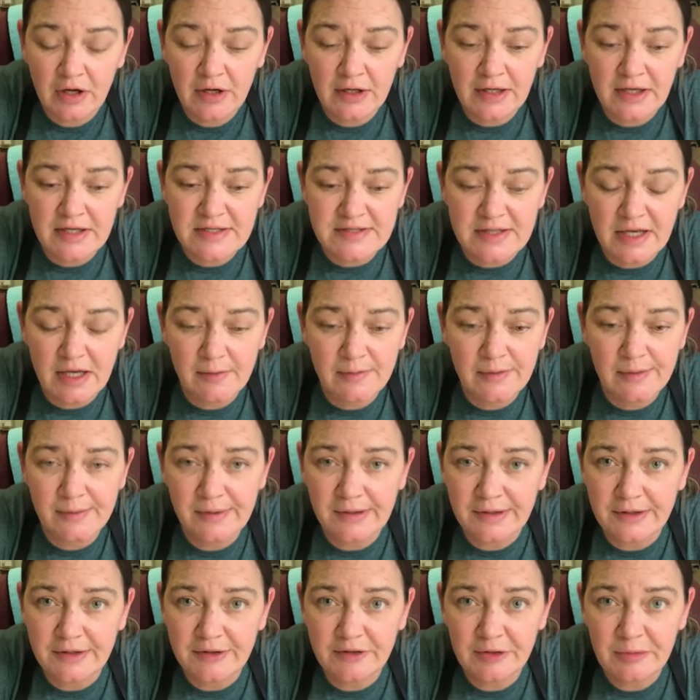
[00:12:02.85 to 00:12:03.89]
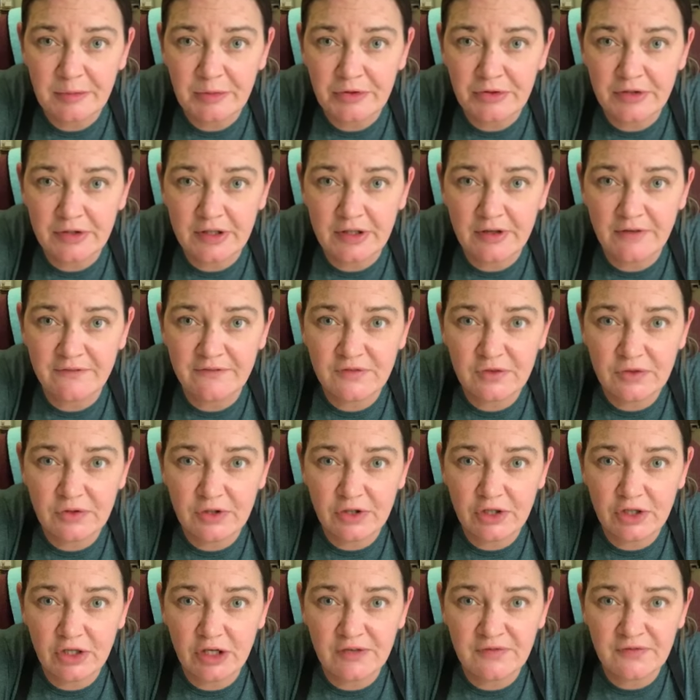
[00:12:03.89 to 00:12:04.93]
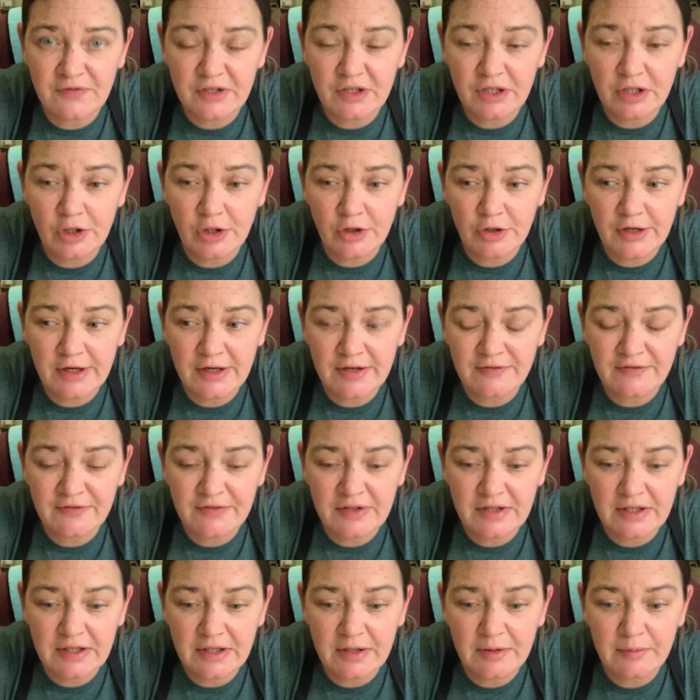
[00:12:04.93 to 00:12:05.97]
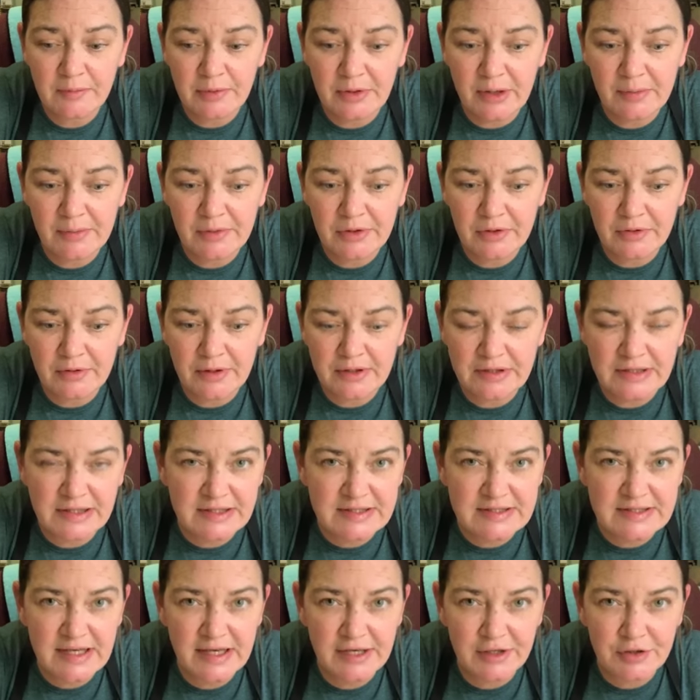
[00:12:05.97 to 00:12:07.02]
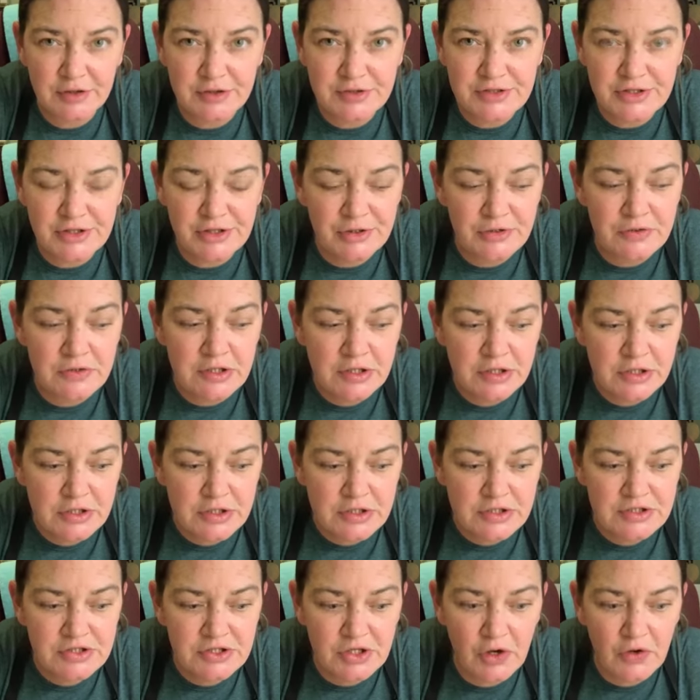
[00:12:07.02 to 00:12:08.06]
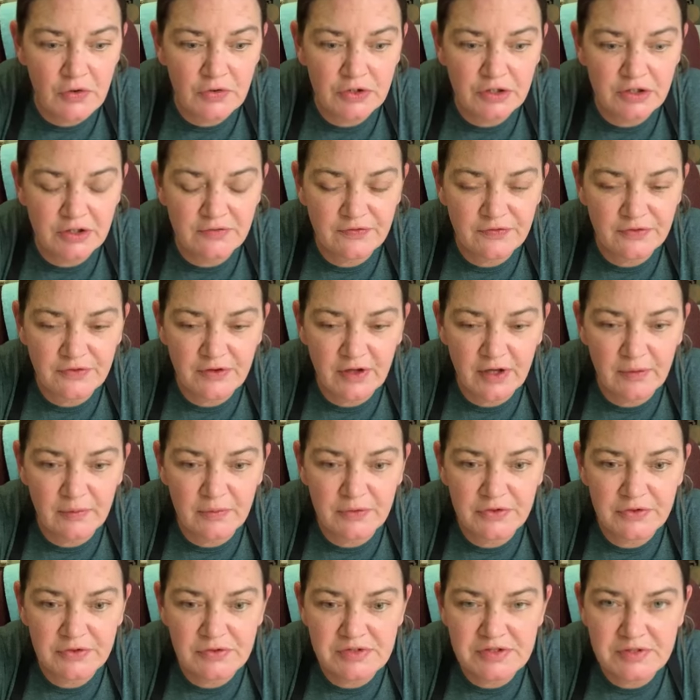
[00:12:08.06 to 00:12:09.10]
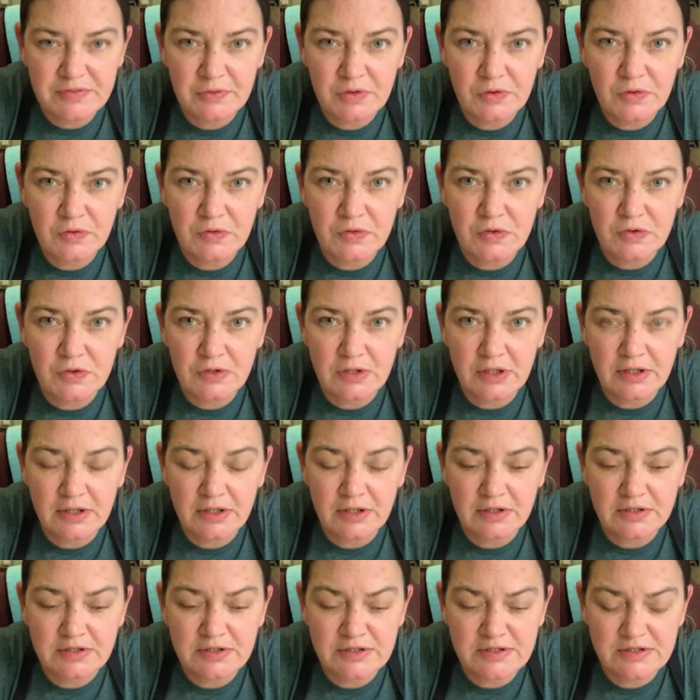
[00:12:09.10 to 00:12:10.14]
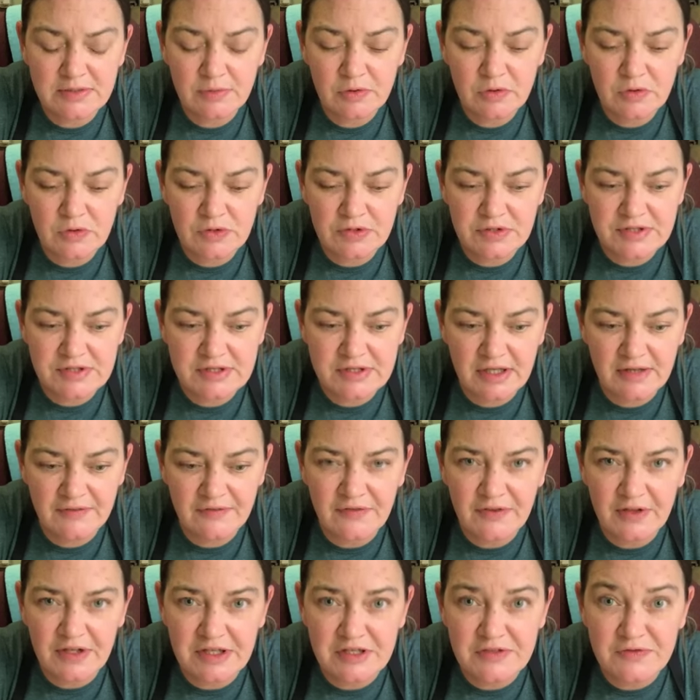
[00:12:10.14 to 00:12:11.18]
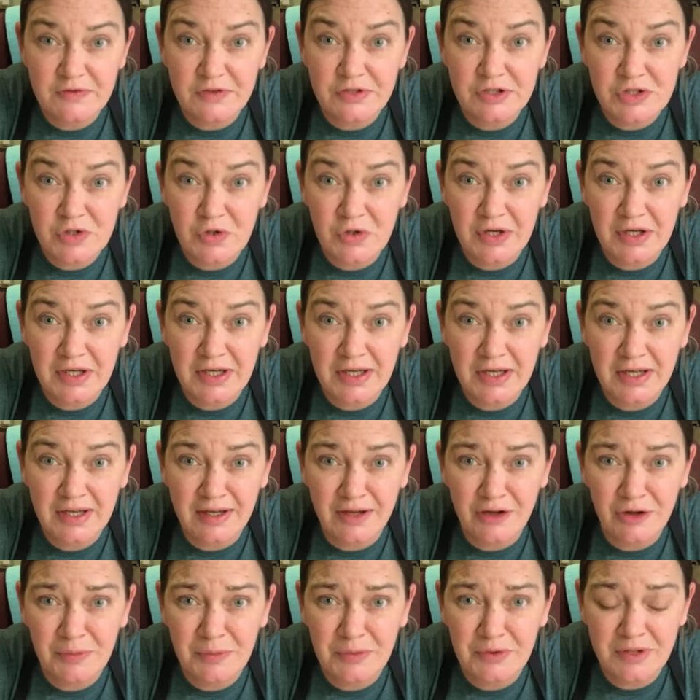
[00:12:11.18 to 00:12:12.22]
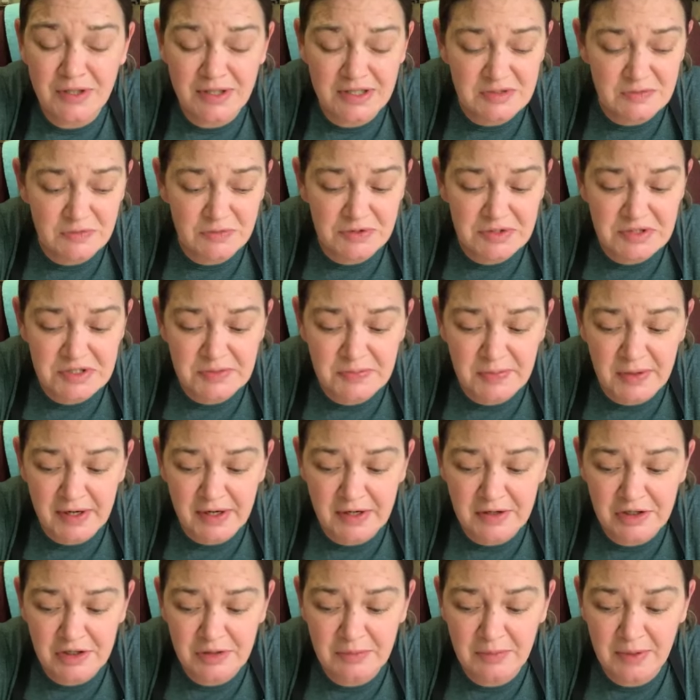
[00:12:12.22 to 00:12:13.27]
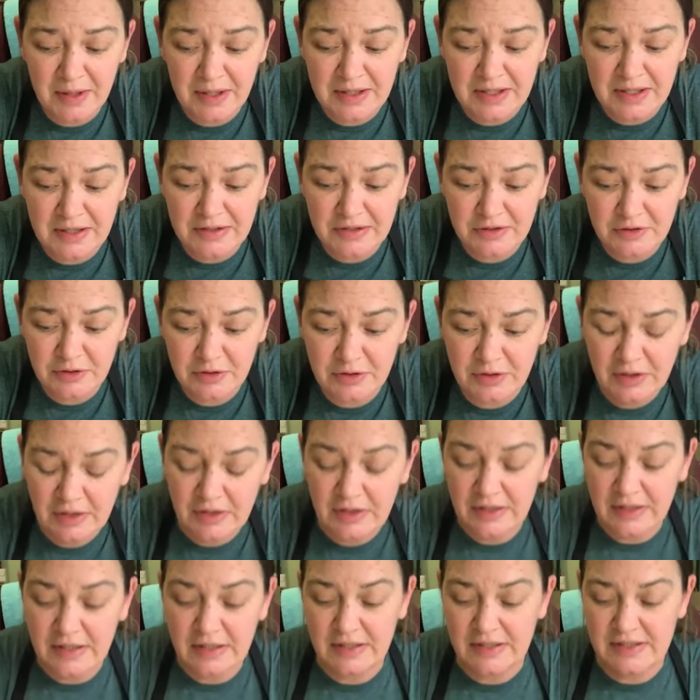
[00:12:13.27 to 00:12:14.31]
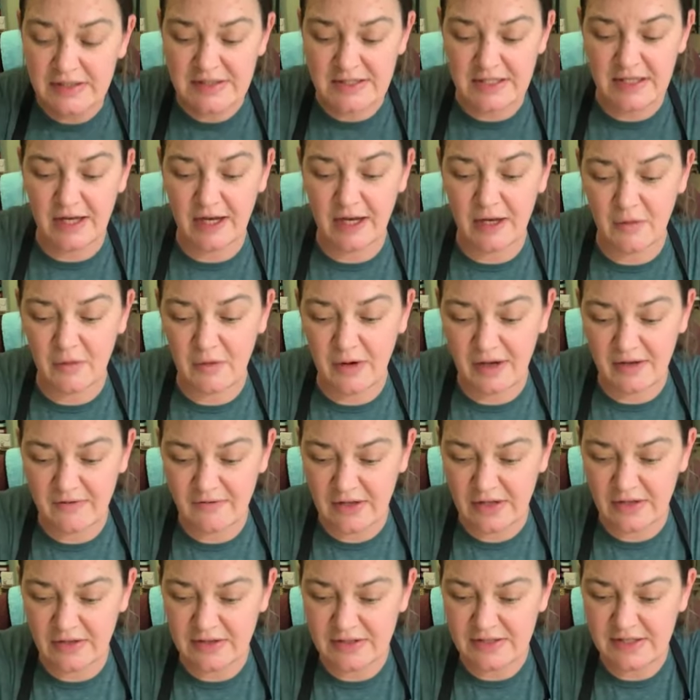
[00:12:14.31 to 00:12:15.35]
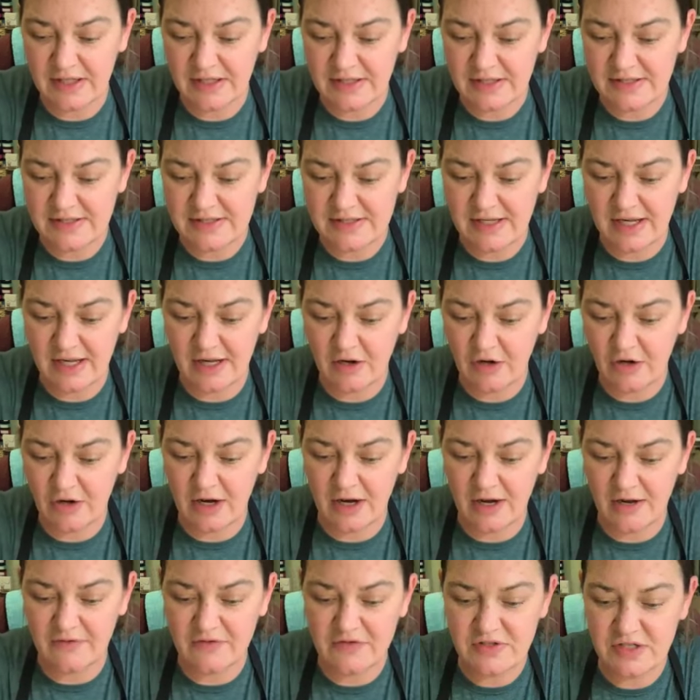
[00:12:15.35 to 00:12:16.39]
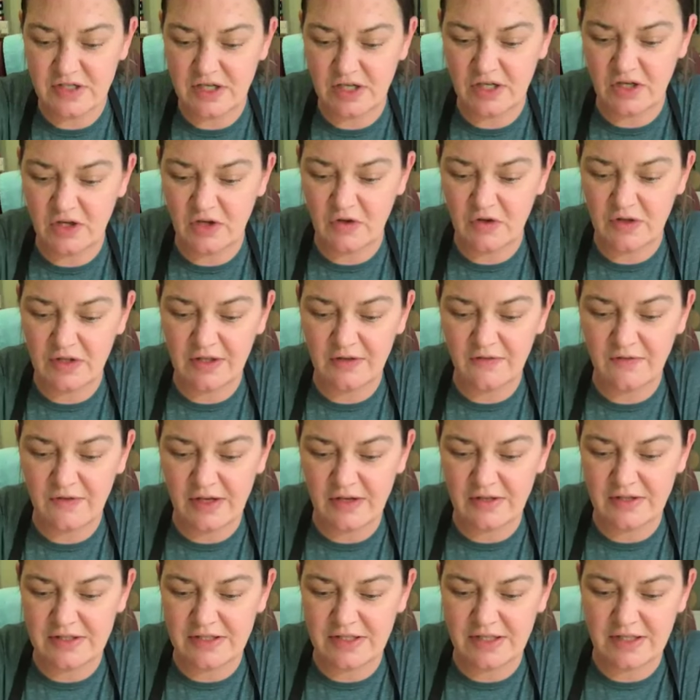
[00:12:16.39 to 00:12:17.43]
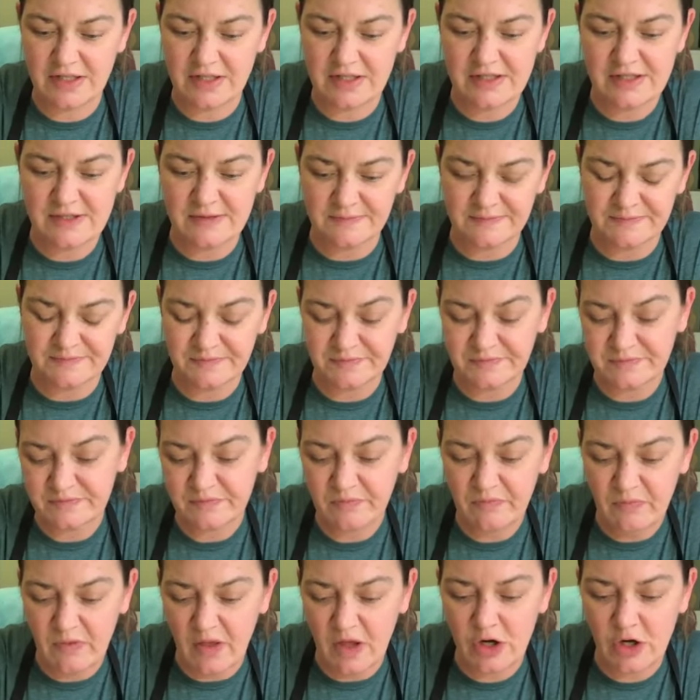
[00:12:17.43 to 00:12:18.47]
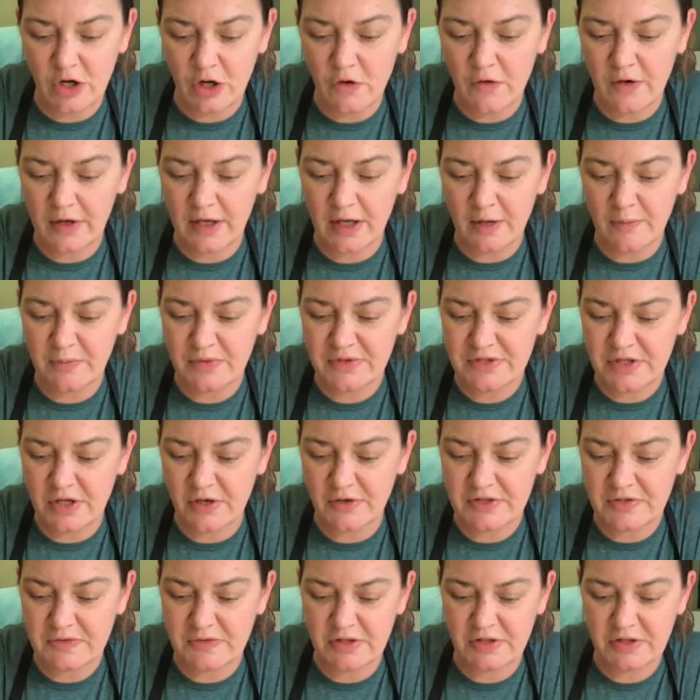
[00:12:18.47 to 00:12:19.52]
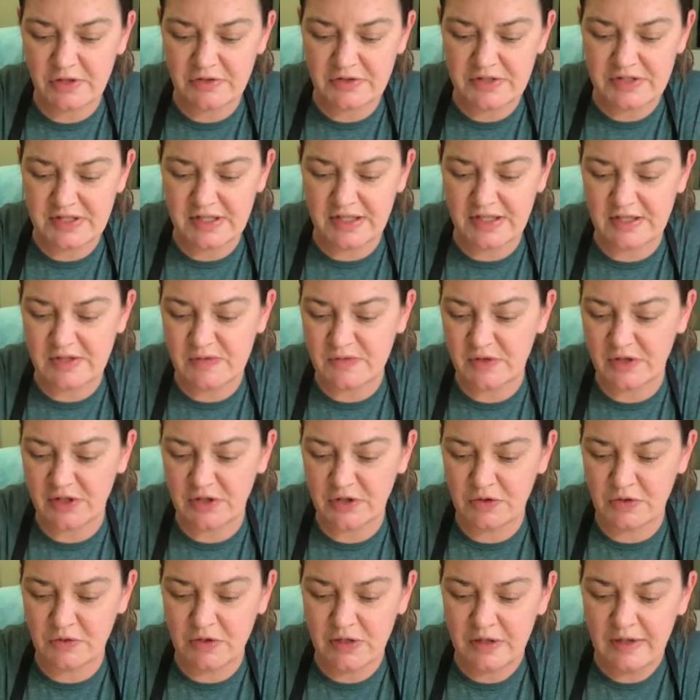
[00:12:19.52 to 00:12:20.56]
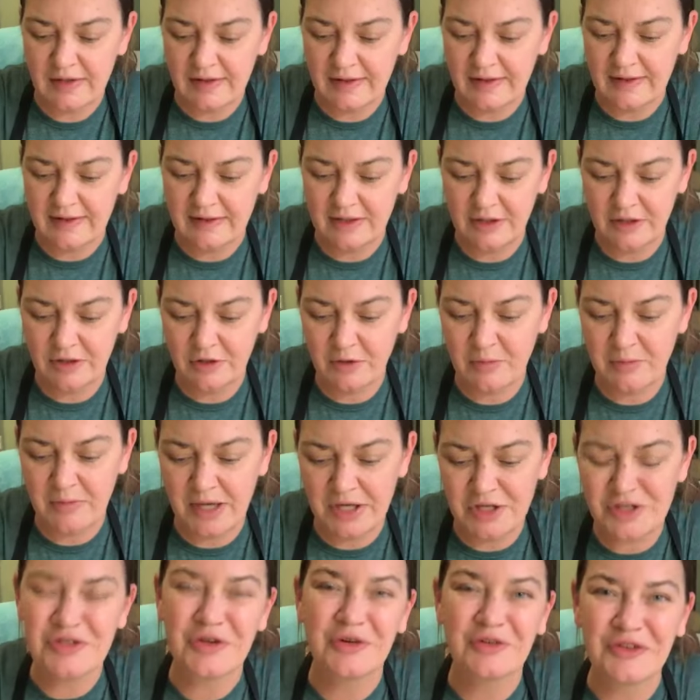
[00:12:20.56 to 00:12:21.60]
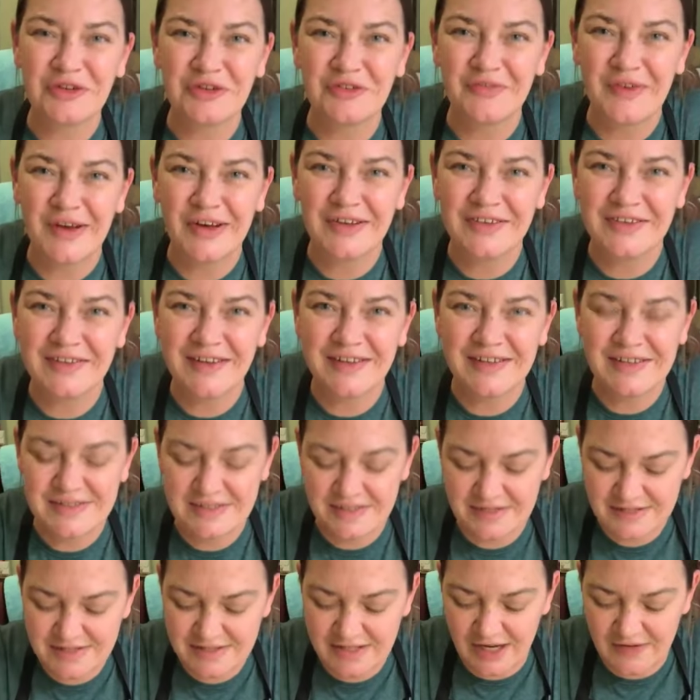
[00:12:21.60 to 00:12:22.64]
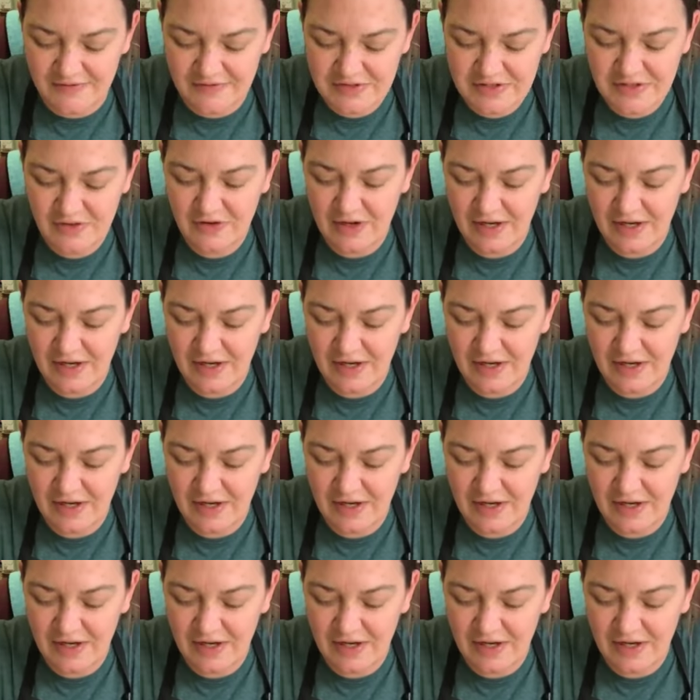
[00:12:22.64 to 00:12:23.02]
All right, guys, I'll be back in the morning for coffee and crafting, probably around like 10 or so. So look for that. We'll do some cool stuff. Thanks for joining. I hope you guys were inspired to make a little DIY Valentine's Day crafts. You know, like Valentine's growing up was always one of those things where you know, made your own little Valentines and stuff.